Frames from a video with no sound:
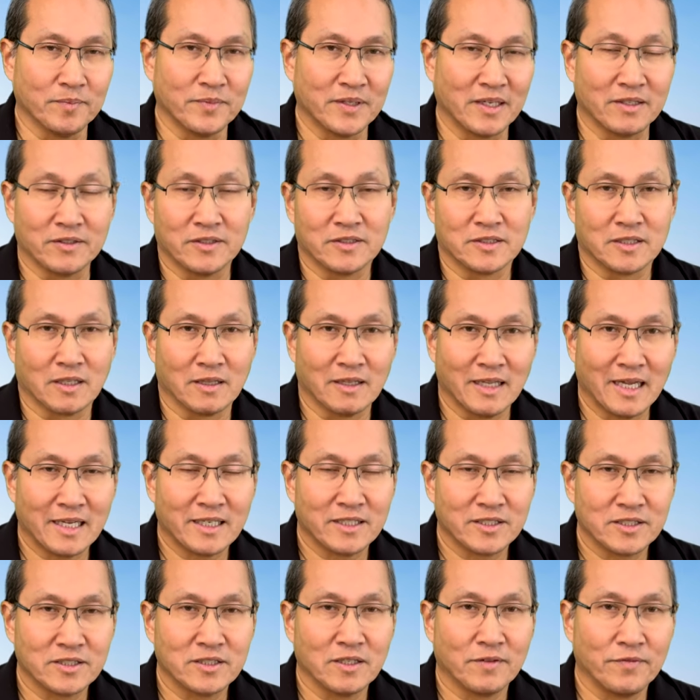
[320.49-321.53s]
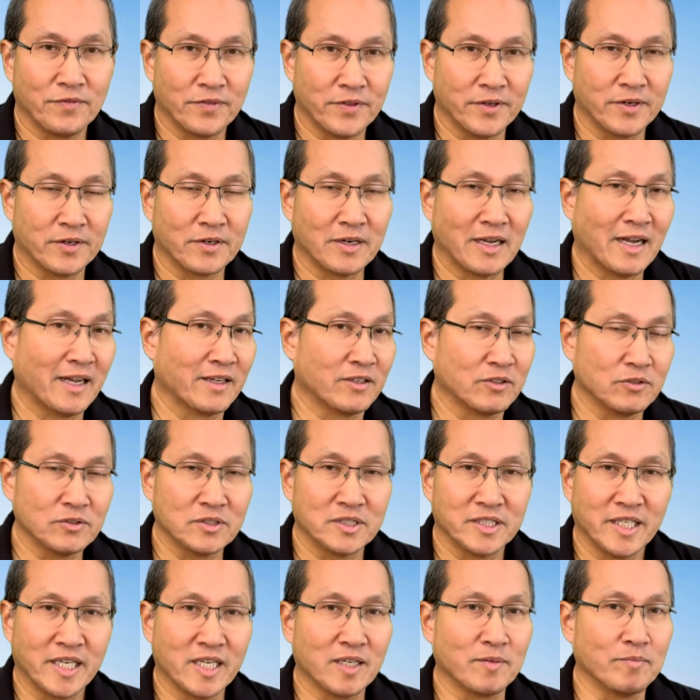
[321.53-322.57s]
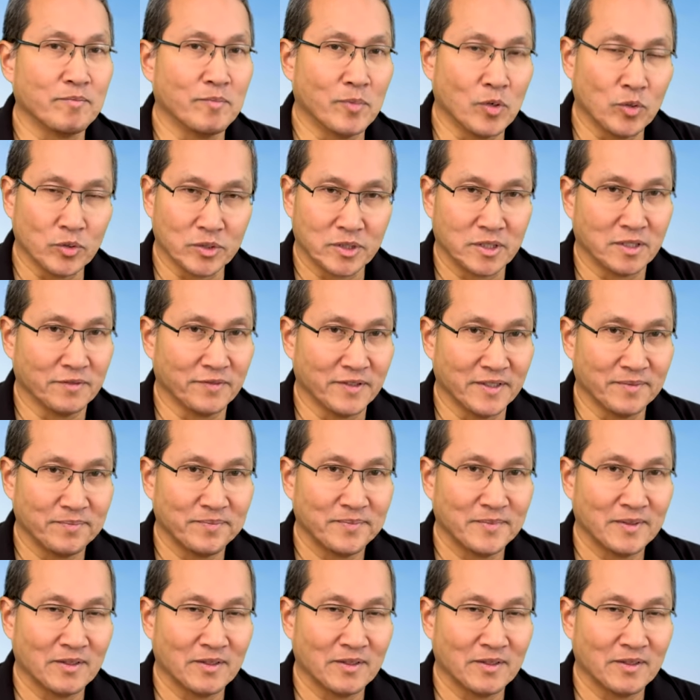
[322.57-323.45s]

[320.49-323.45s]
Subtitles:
Now, there's a lot of stuff there. I don't take most of it.